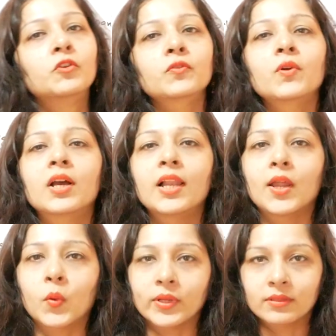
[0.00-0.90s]
go to
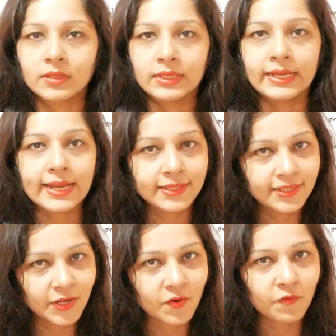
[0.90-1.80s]
liquids. The next
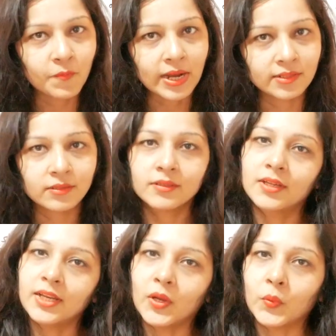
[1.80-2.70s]
state of matter,
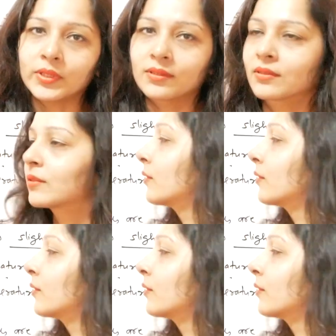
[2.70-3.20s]
liquids.